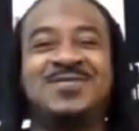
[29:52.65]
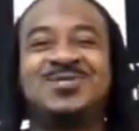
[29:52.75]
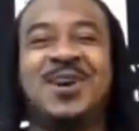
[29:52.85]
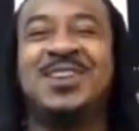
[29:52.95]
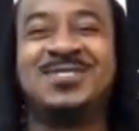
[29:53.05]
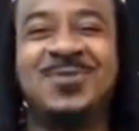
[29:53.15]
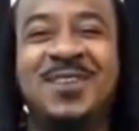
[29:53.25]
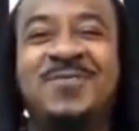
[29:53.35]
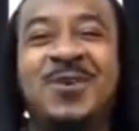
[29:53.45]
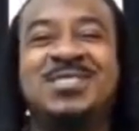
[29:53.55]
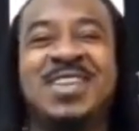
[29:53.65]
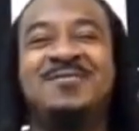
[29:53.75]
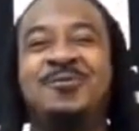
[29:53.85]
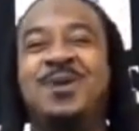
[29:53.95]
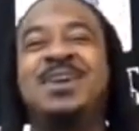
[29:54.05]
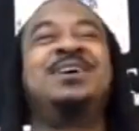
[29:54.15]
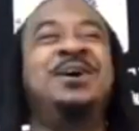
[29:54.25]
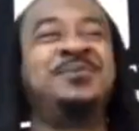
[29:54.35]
24/7. Wake up.